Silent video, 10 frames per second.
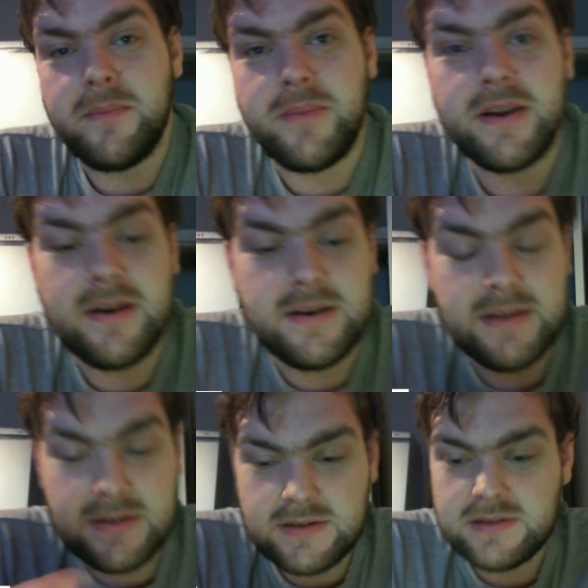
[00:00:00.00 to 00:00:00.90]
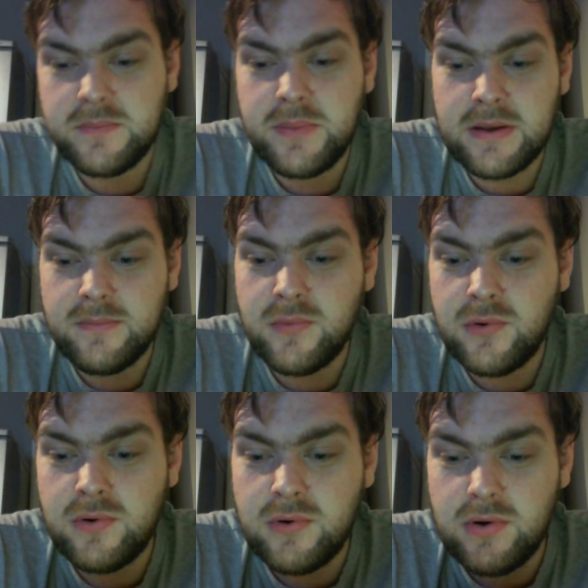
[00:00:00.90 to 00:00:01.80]
bigger and it's just a bit
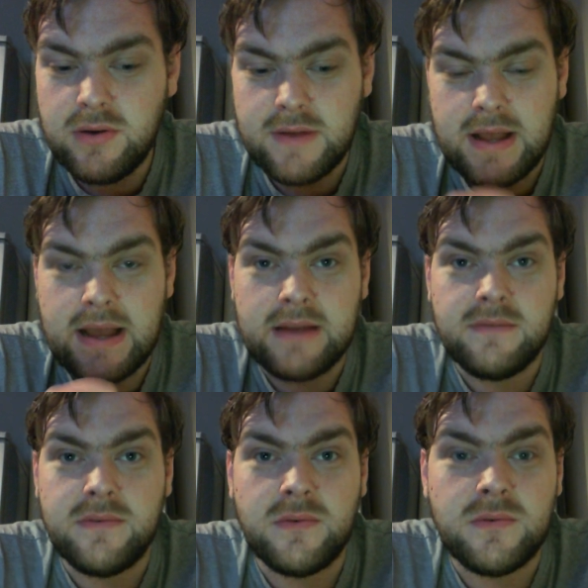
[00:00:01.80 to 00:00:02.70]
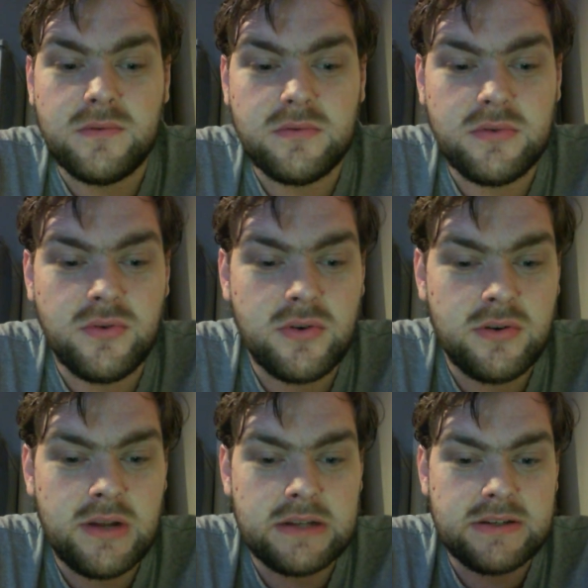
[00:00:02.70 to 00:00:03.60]
more of a handful. You can
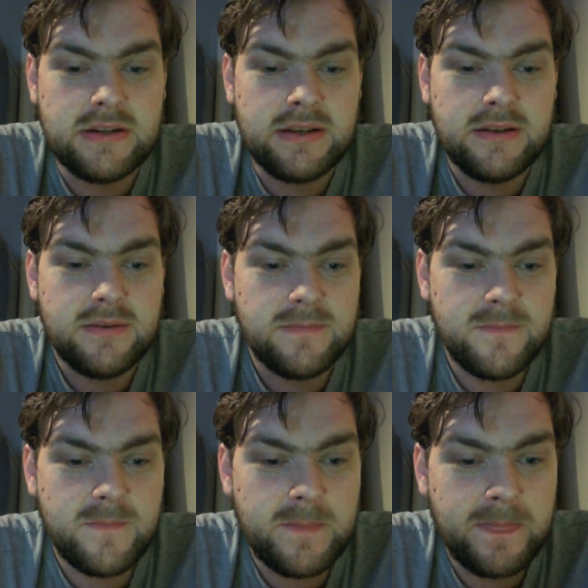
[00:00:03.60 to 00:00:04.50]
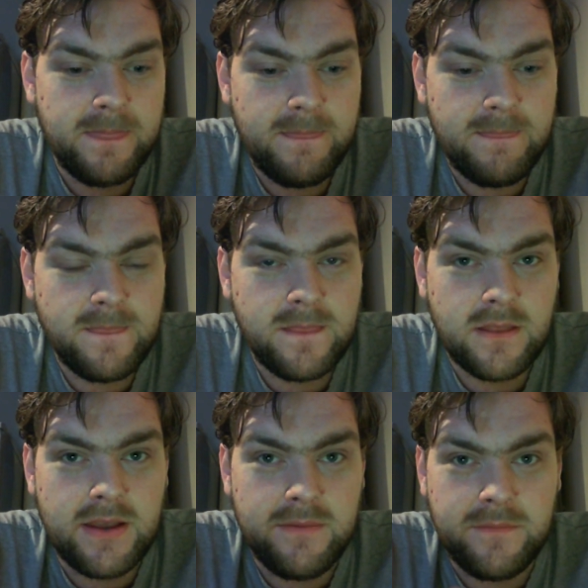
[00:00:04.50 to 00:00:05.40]
actually,
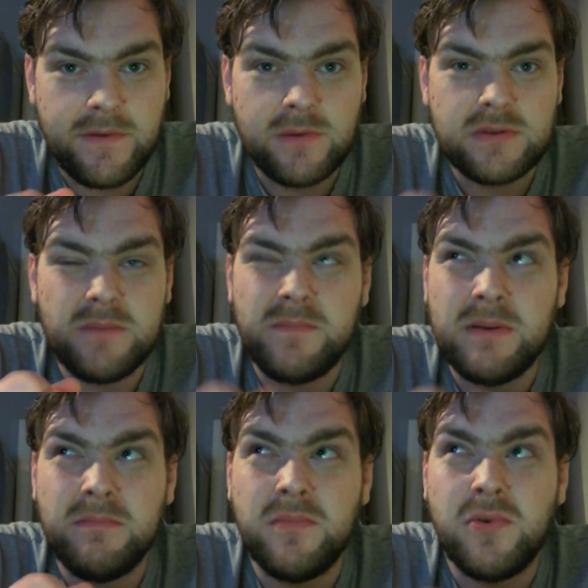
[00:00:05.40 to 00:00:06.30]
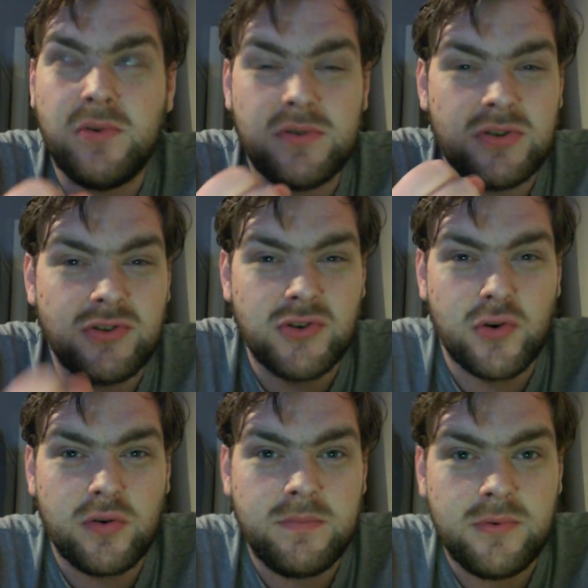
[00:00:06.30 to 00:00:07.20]
it feels a bit more
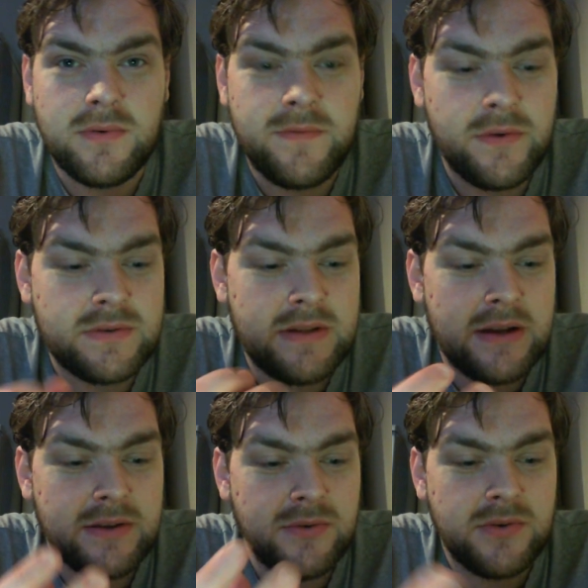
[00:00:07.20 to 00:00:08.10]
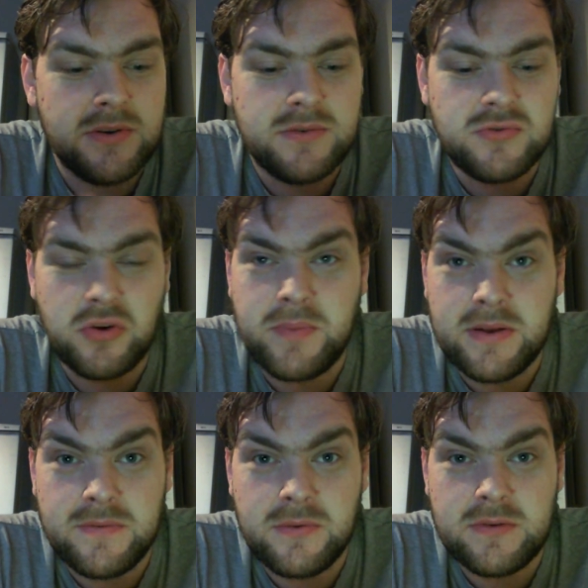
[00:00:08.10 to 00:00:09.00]
durable. It feels like you could drop it a
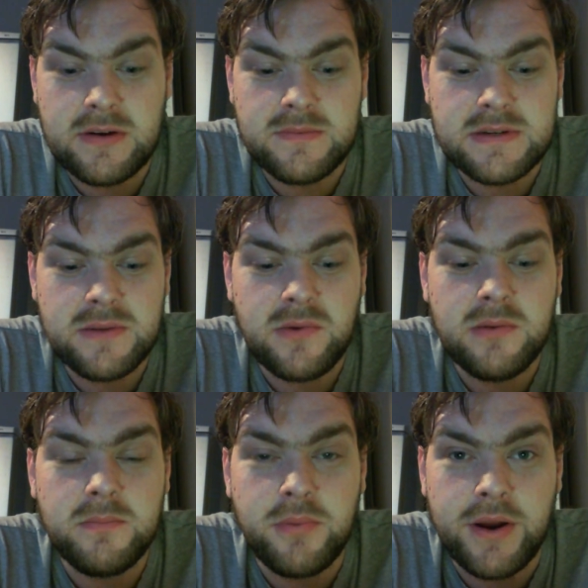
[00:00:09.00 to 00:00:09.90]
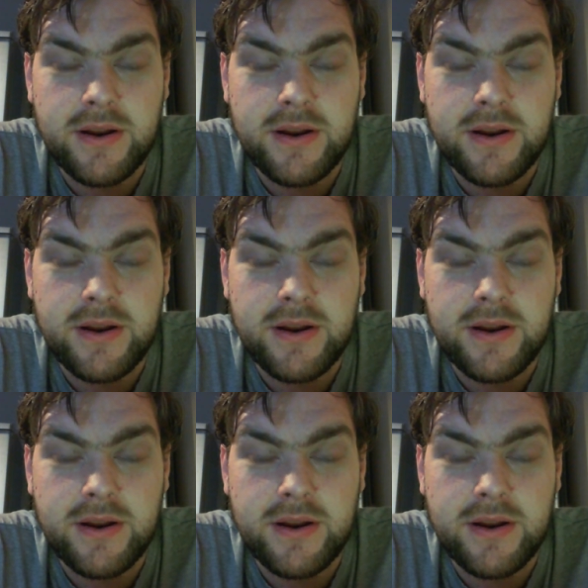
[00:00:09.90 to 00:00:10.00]
few times and it won't break.